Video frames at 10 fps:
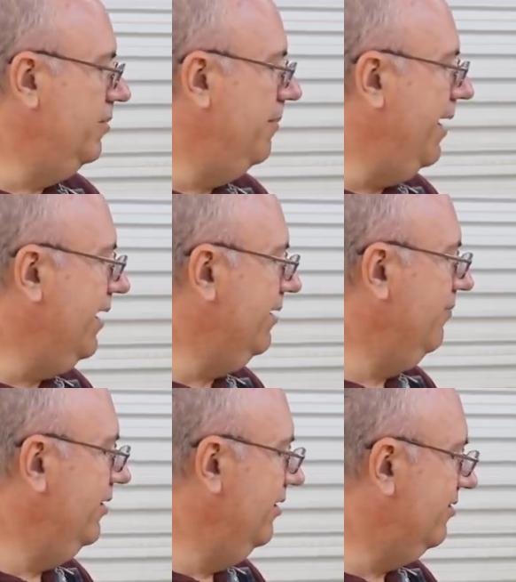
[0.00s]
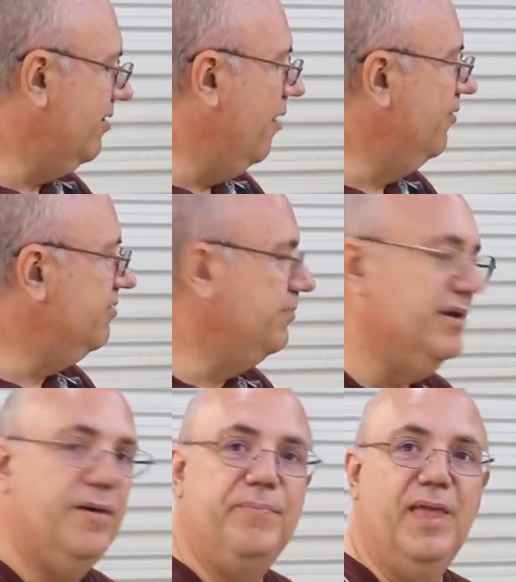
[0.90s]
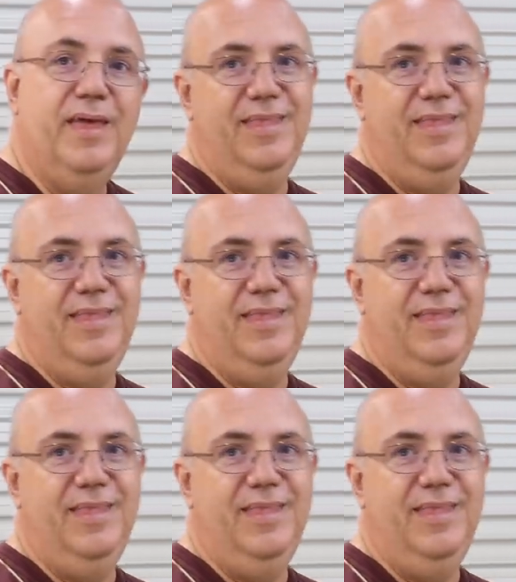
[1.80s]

But back in when this saw was built,